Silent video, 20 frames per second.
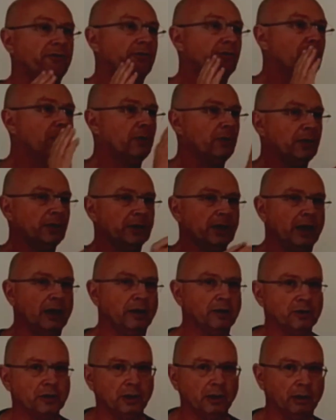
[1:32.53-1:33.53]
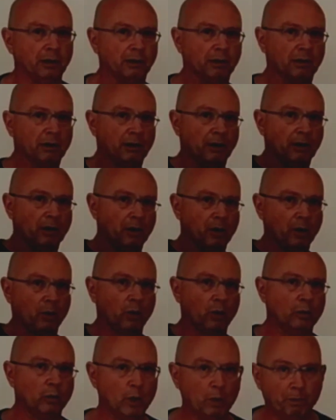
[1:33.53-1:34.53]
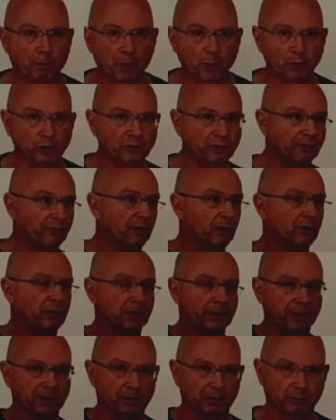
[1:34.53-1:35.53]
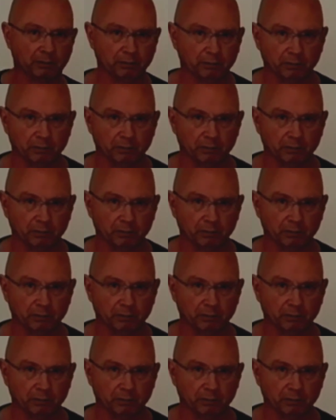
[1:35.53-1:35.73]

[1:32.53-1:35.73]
Forward energy, when we push forward